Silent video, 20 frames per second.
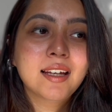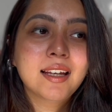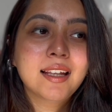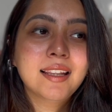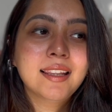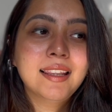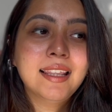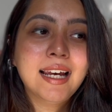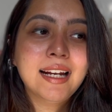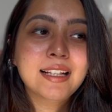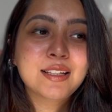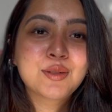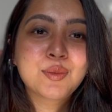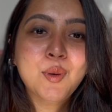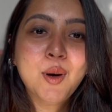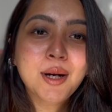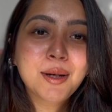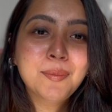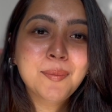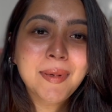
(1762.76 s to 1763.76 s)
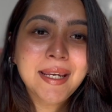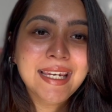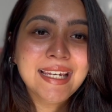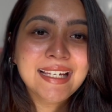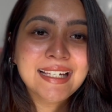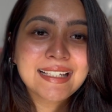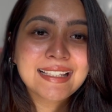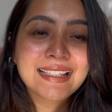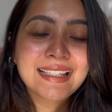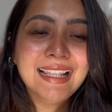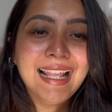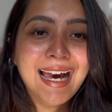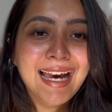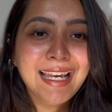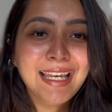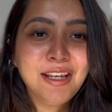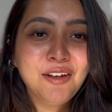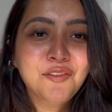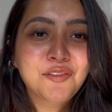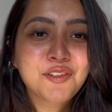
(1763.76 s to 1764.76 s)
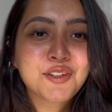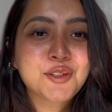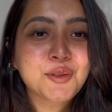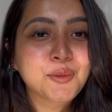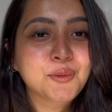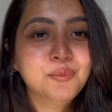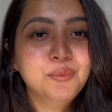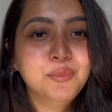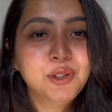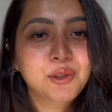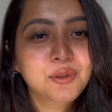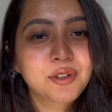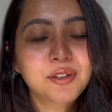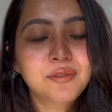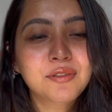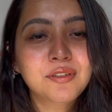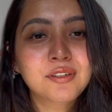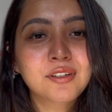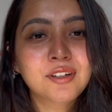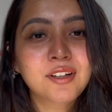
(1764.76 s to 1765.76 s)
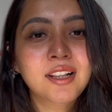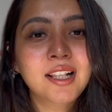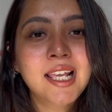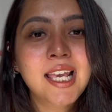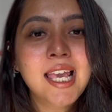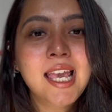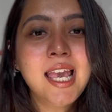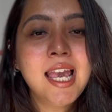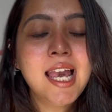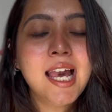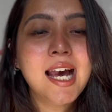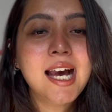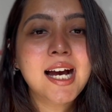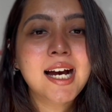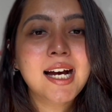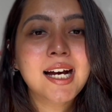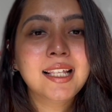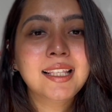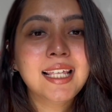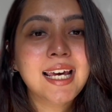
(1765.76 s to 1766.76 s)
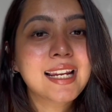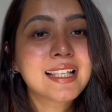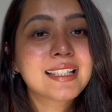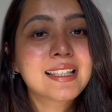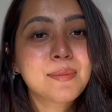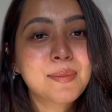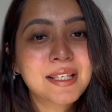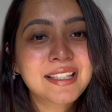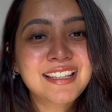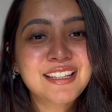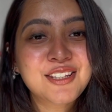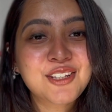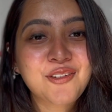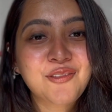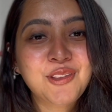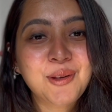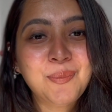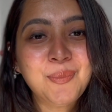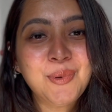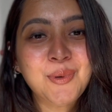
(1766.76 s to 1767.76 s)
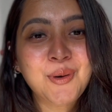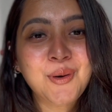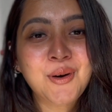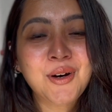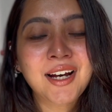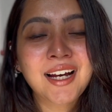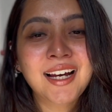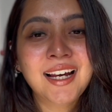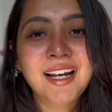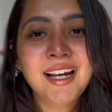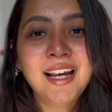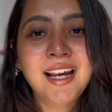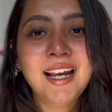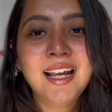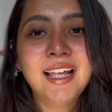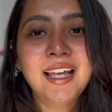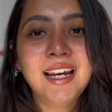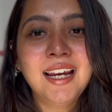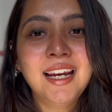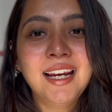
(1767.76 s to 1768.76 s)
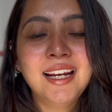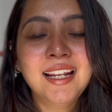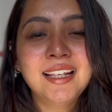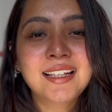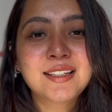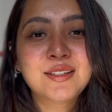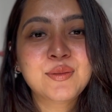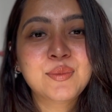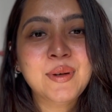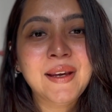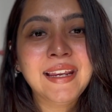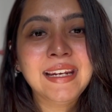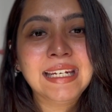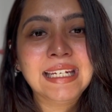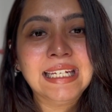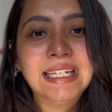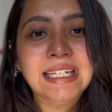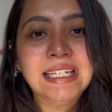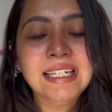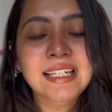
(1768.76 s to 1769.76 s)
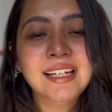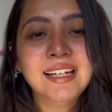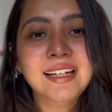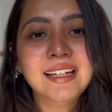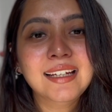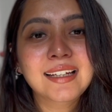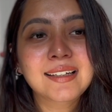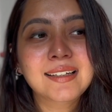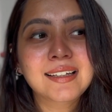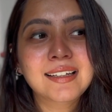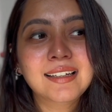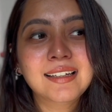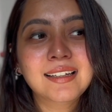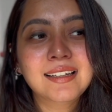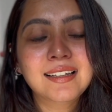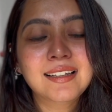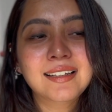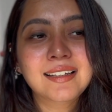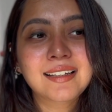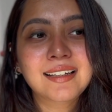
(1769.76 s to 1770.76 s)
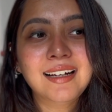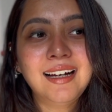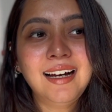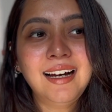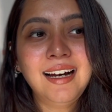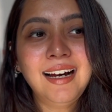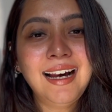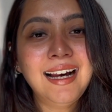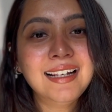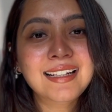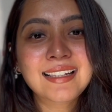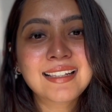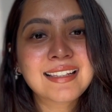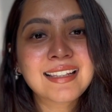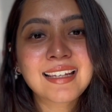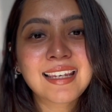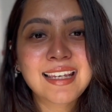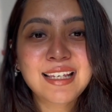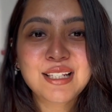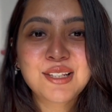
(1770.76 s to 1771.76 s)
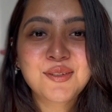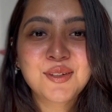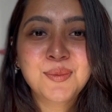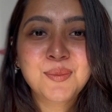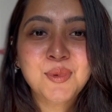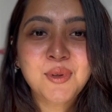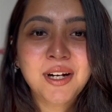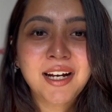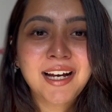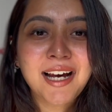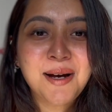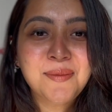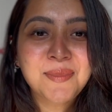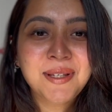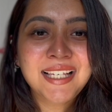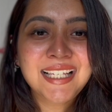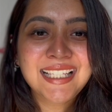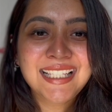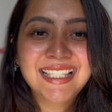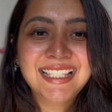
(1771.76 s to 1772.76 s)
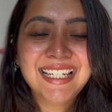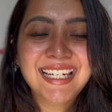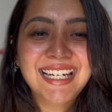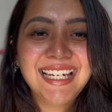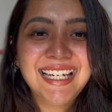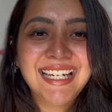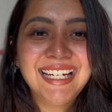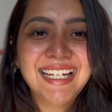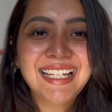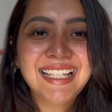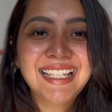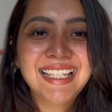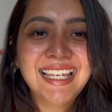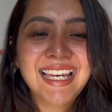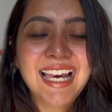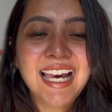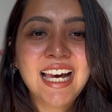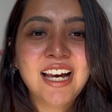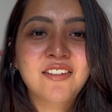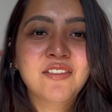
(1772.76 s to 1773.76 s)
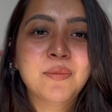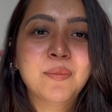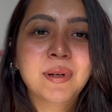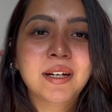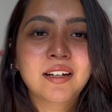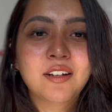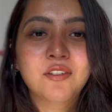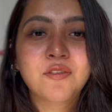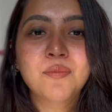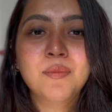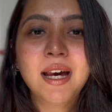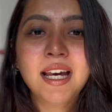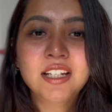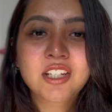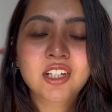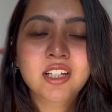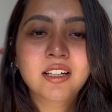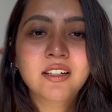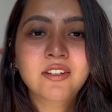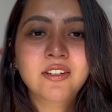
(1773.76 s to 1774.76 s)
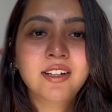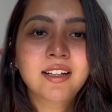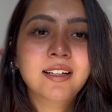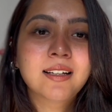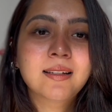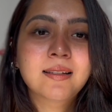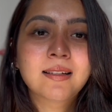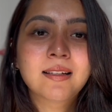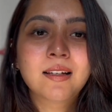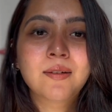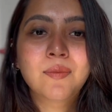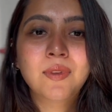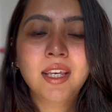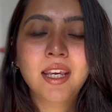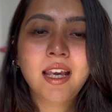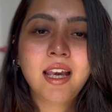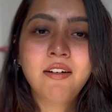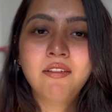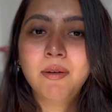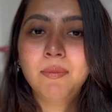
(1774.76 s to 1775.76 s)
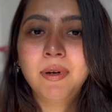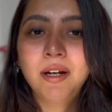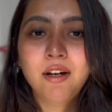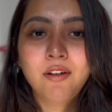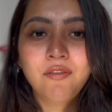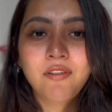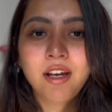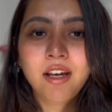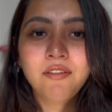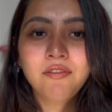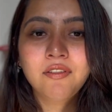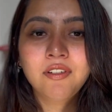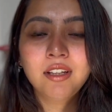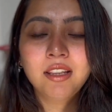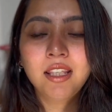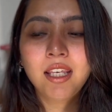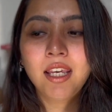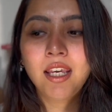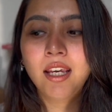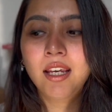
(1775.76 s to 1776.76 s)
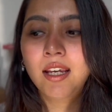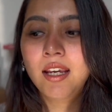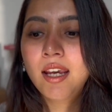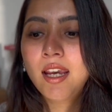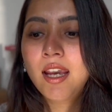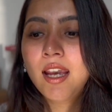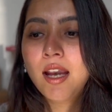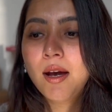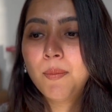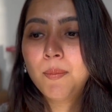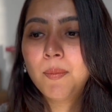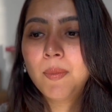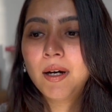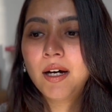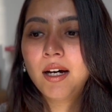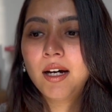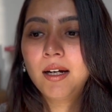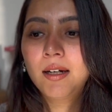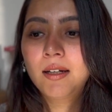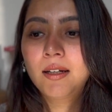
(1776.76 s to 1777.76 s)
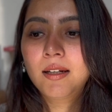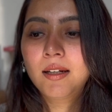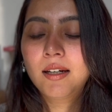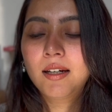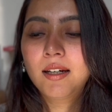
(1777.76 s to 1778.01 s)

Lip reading: that is what makes life so beautiful. That is the message of the book. It is very as is the case with Murakami's read, they have a bit of magical realism, they have a bit of everything, but